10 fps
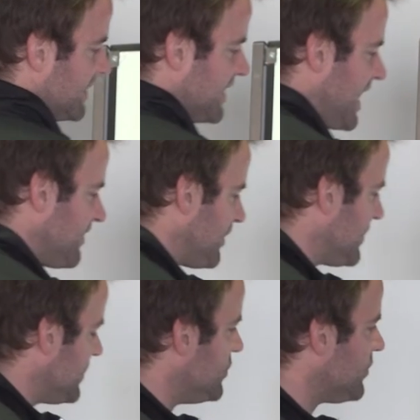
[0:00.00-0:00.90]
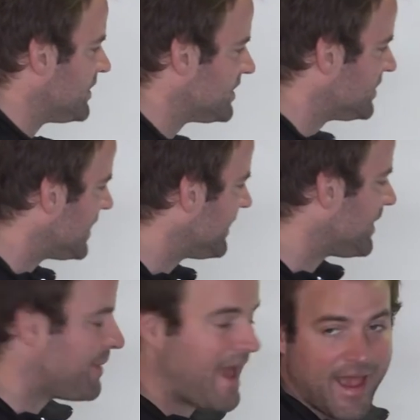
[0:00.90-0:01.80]
is kind of up to you. You can just let
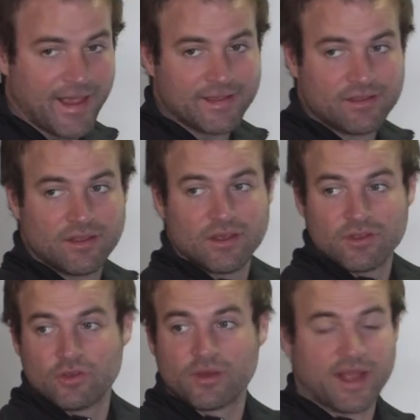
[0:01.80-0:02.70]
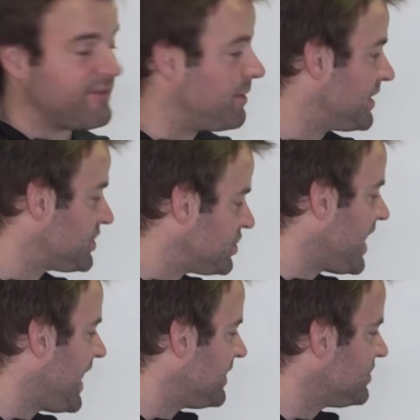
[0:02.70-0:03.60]
them hang, you could have them
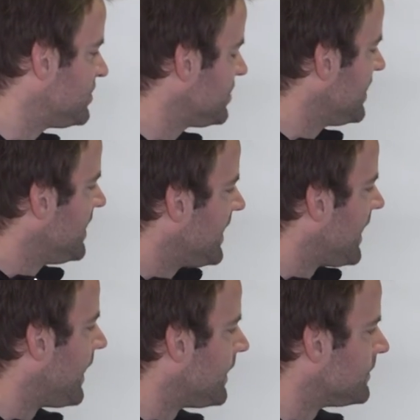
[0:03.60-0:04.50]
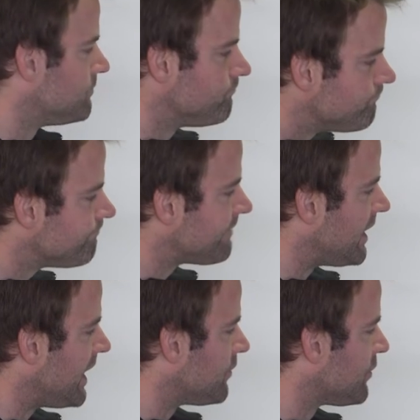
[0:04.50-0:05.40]
exchange.
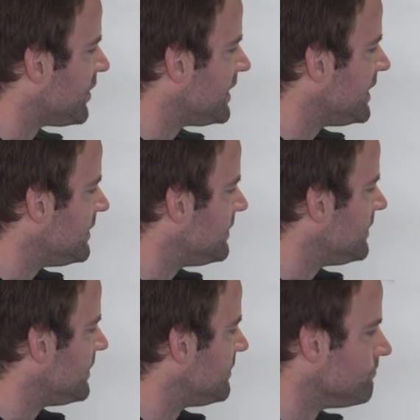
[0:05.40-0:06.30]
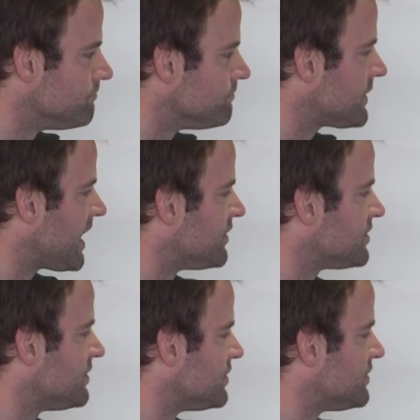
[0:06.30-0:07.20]
It really, kind
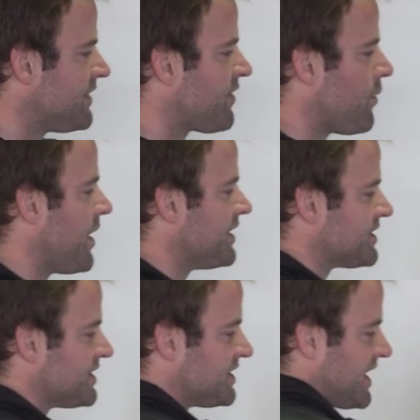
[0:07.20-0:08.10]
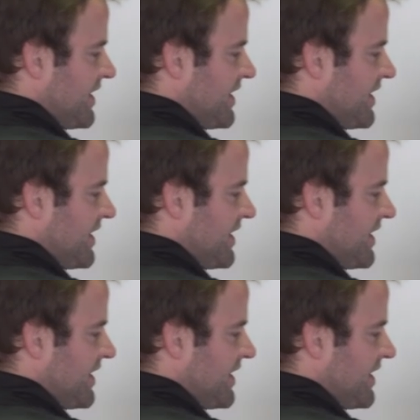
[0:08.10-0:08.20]
of there's different ways to skin